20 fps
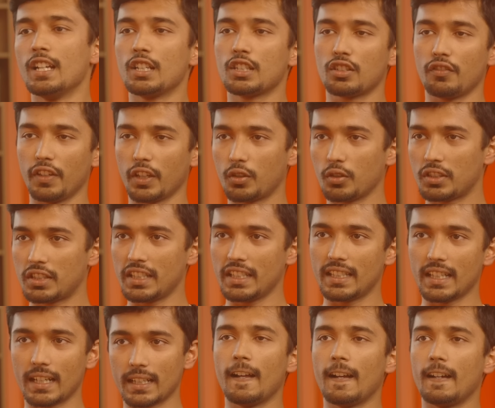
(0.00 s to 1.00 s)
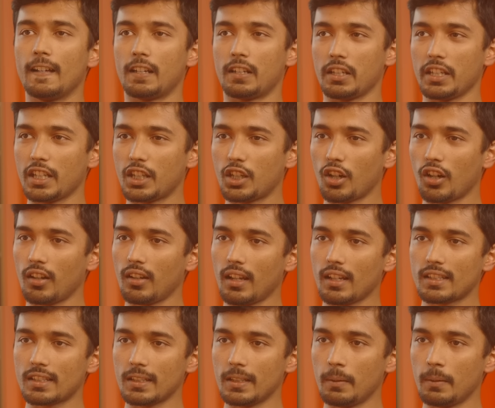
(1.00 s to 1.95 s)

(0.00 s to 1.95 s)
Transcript: So we could see that recall as